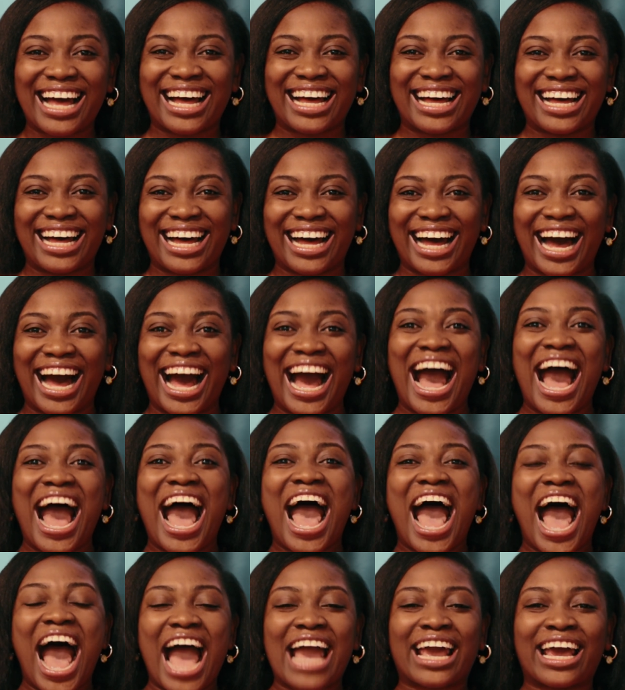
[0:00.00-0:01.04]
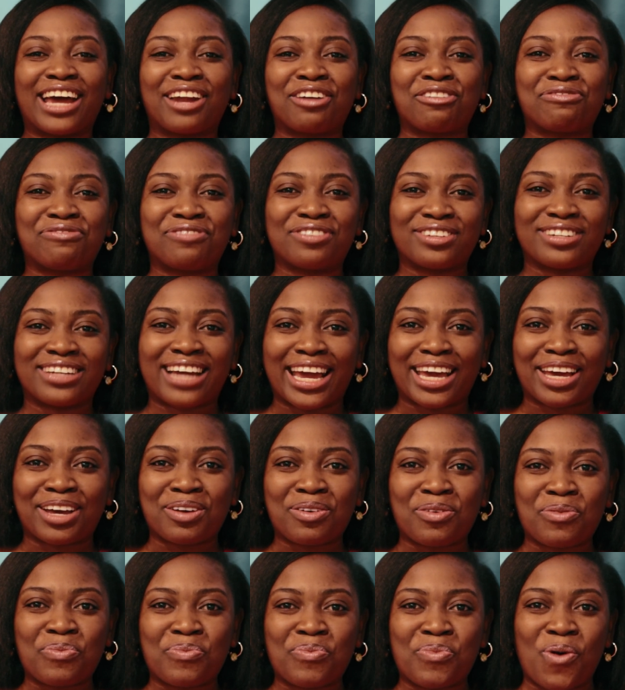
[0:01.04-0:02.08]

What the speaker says: I kind of feel like